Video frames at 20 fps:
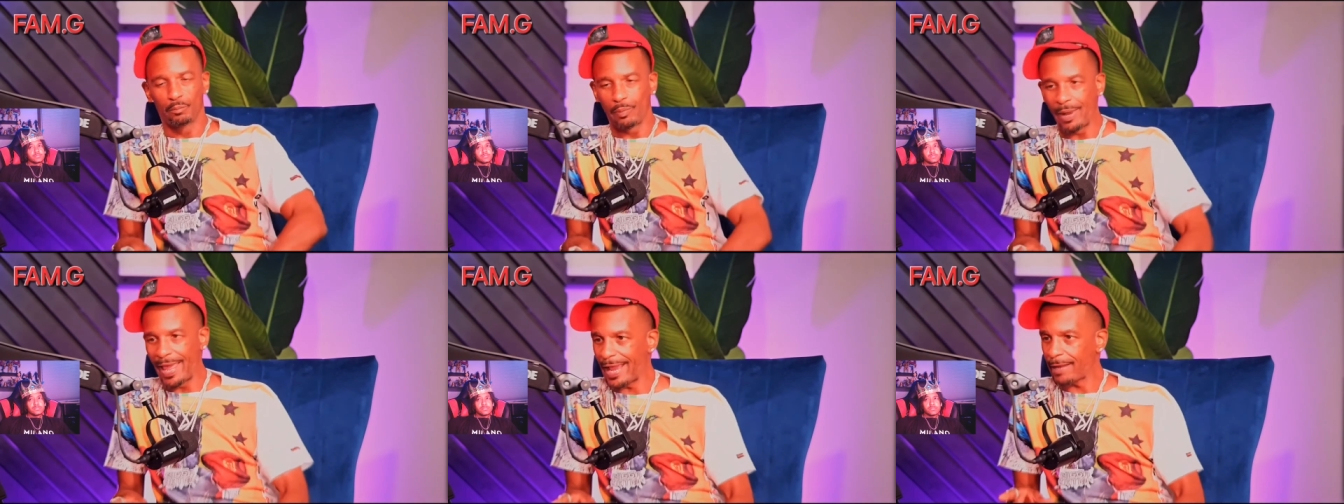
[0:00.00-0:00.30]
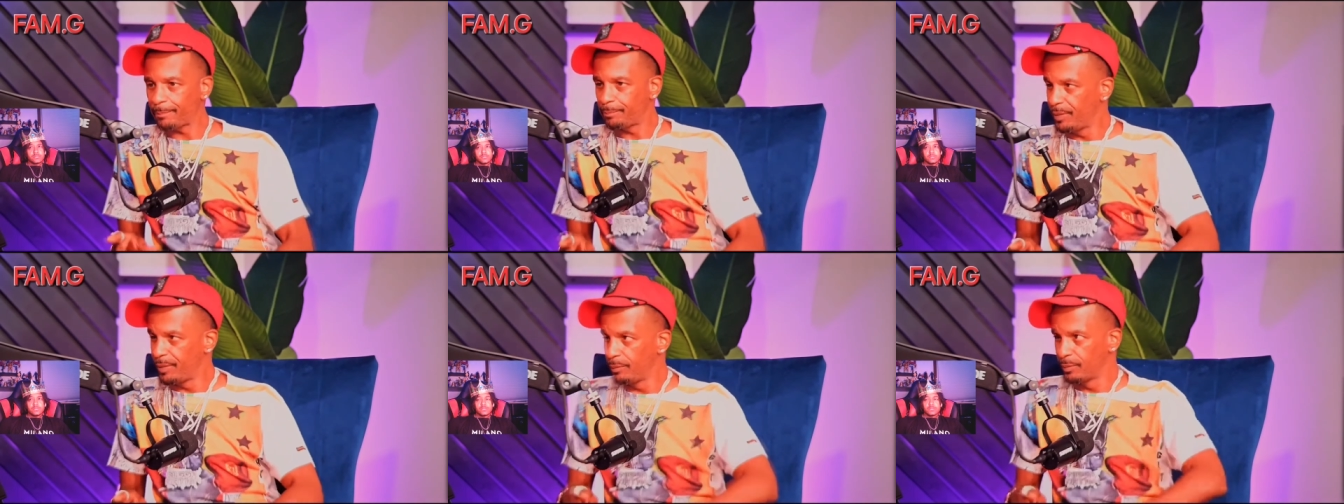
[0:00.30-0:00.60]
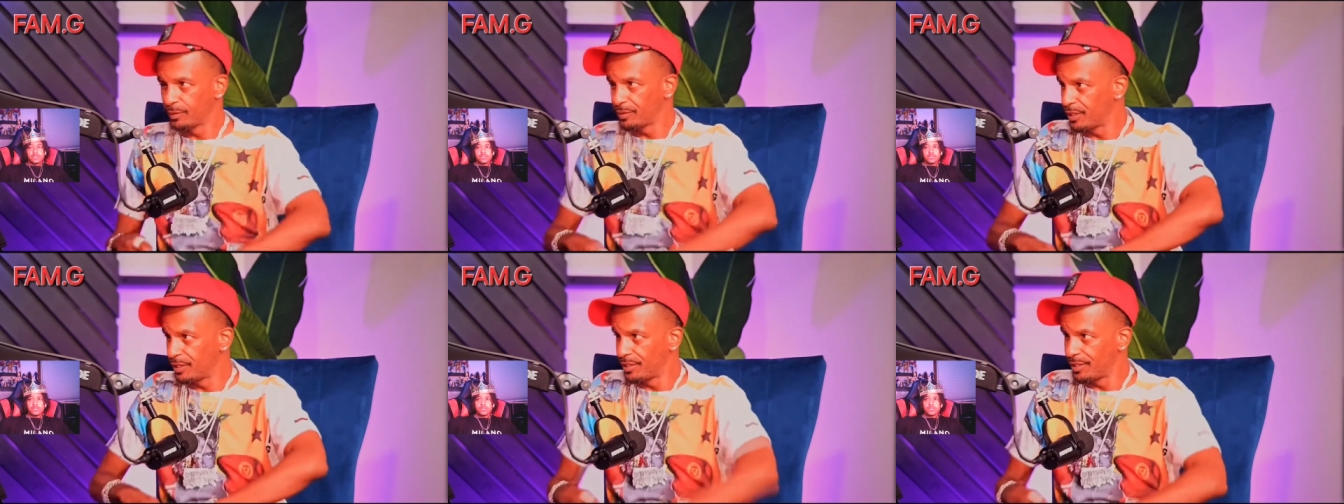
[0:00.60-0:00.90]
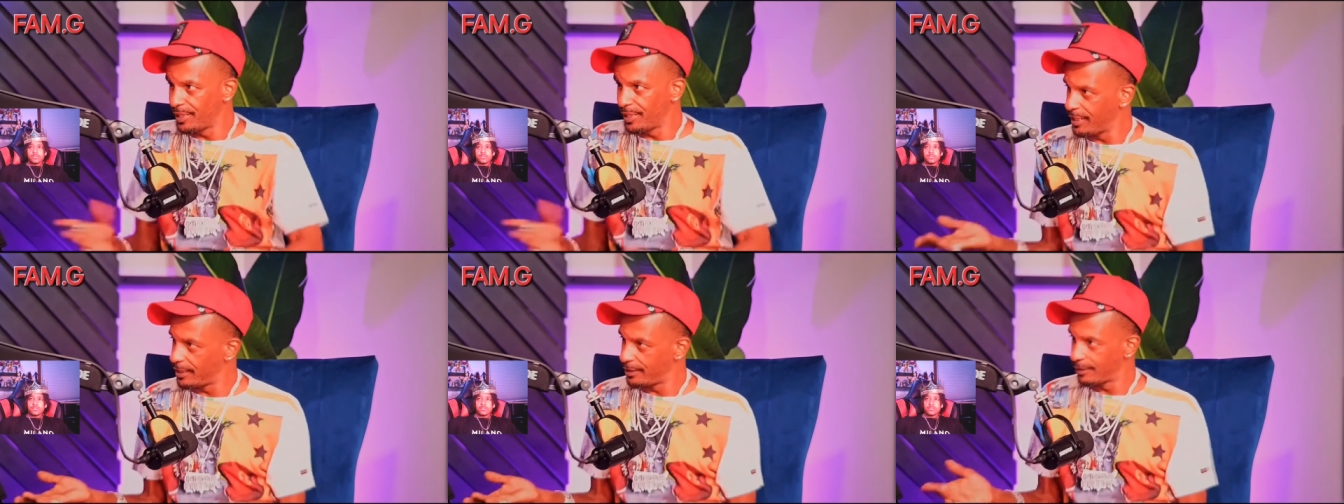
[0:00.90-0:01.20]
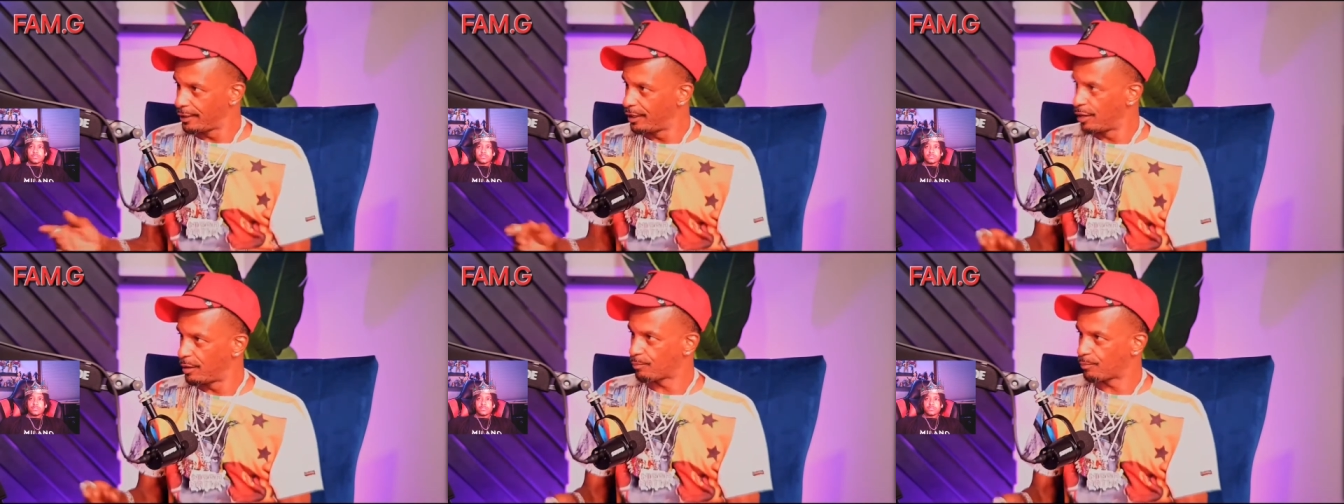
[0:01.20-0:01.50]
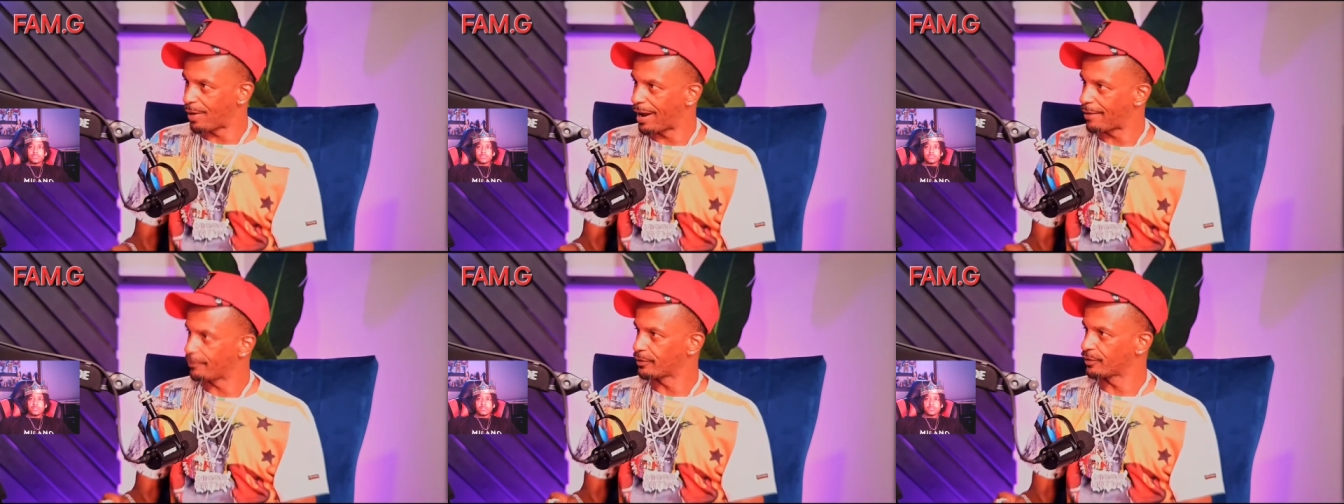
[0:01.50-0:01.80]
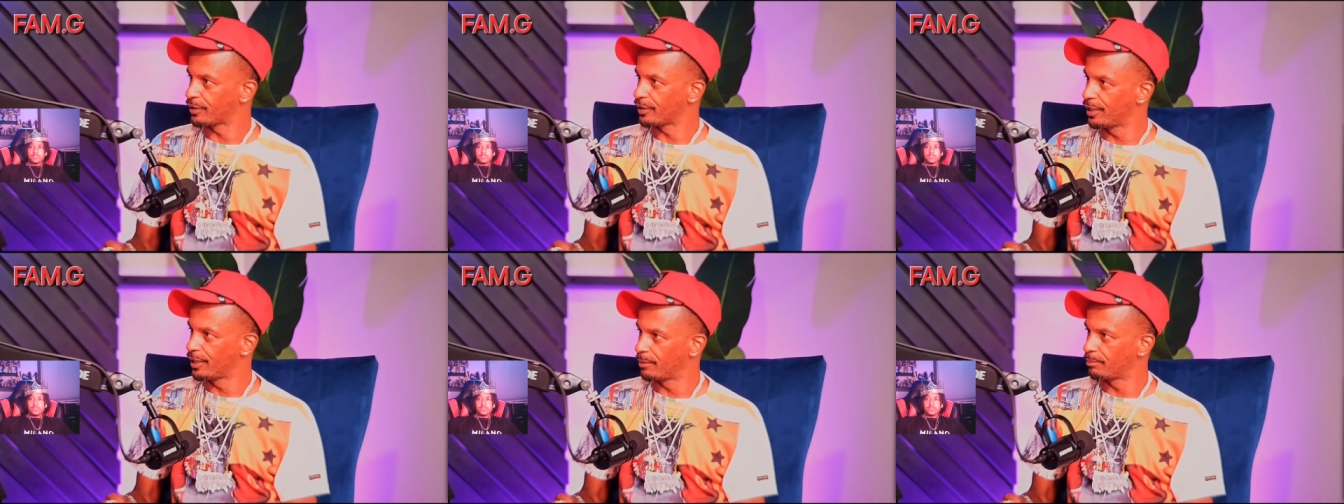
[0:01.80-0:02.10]
Black people didn't need
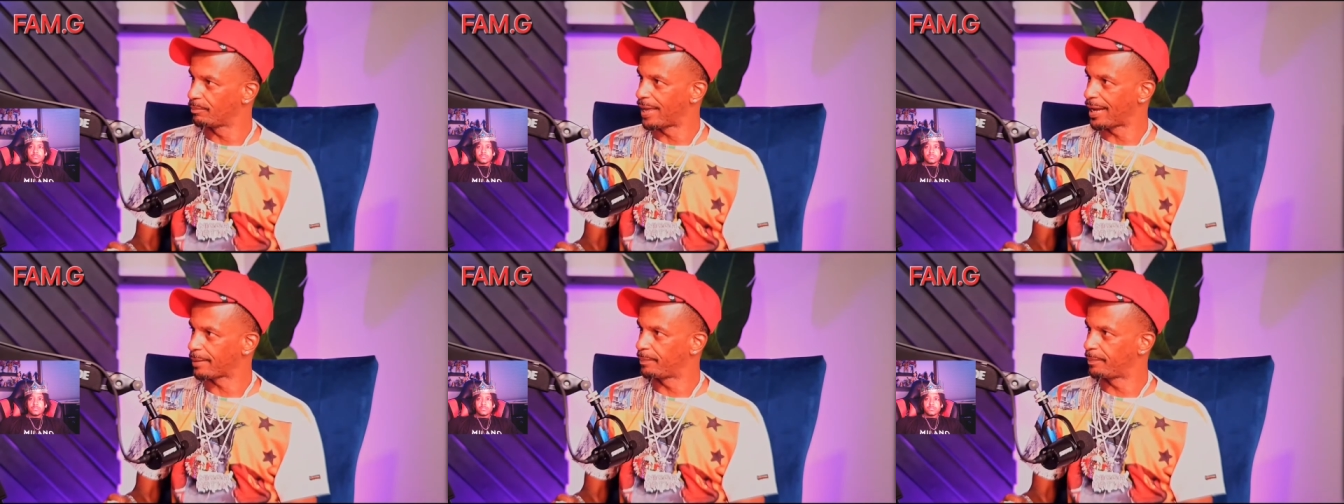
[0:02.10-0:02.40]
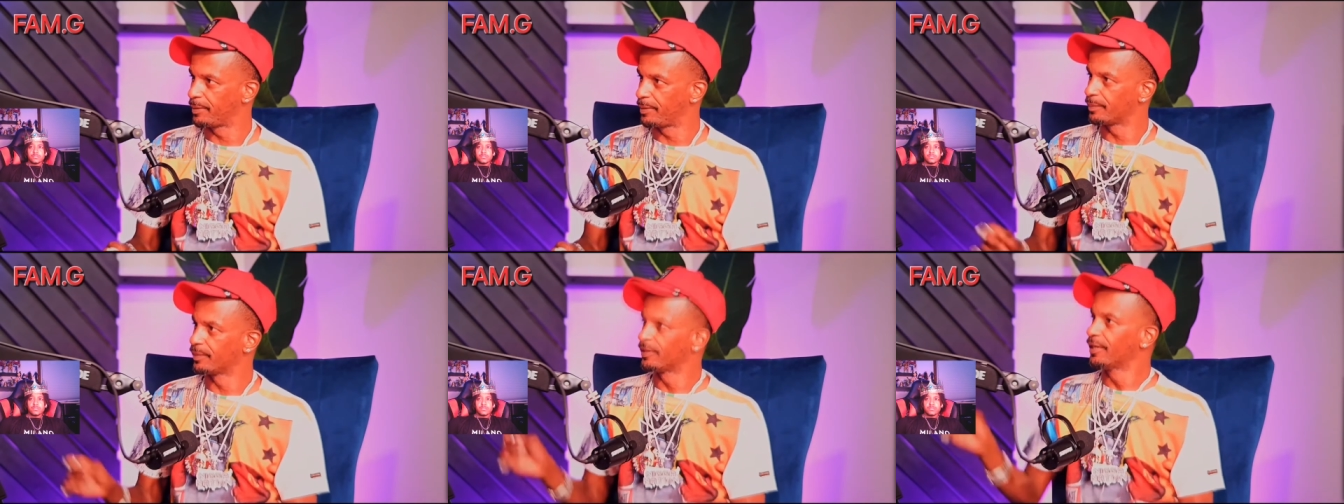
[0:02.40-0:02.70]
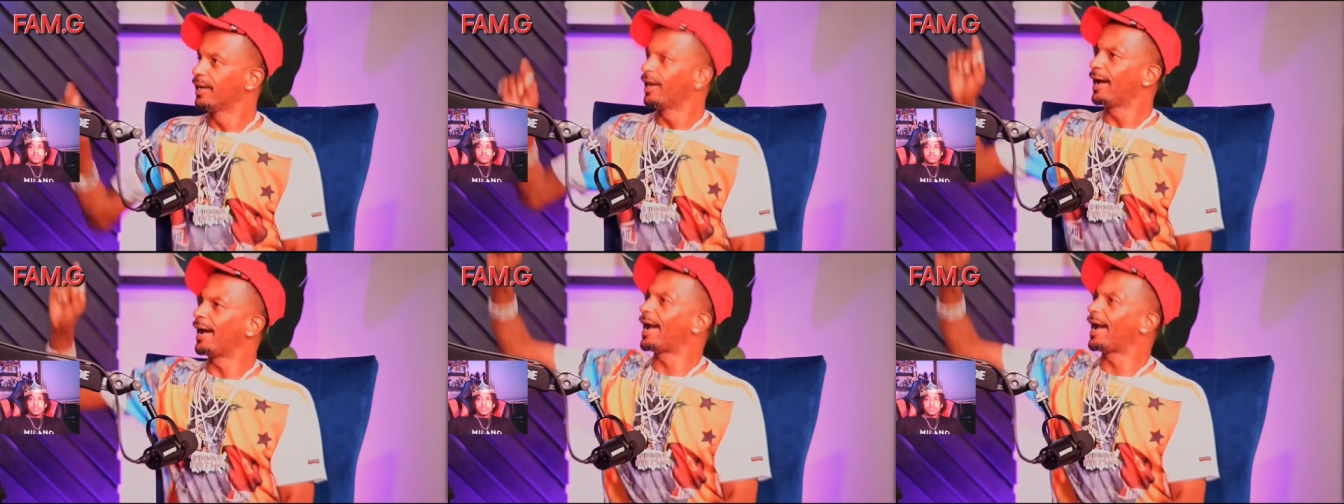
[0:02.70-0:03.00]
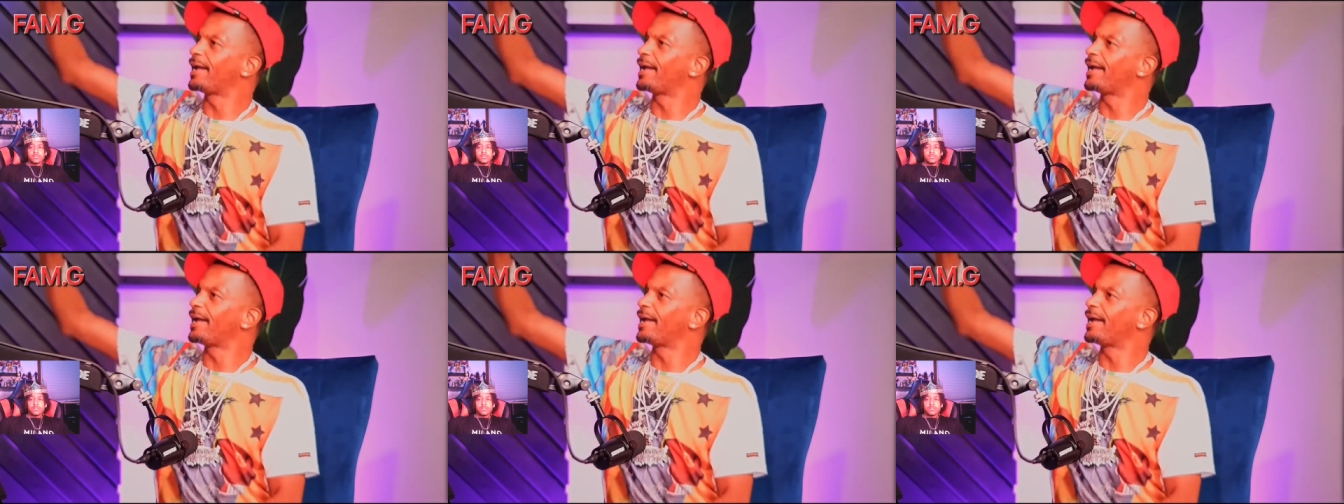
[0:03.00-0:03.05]
nonprofits to help black people.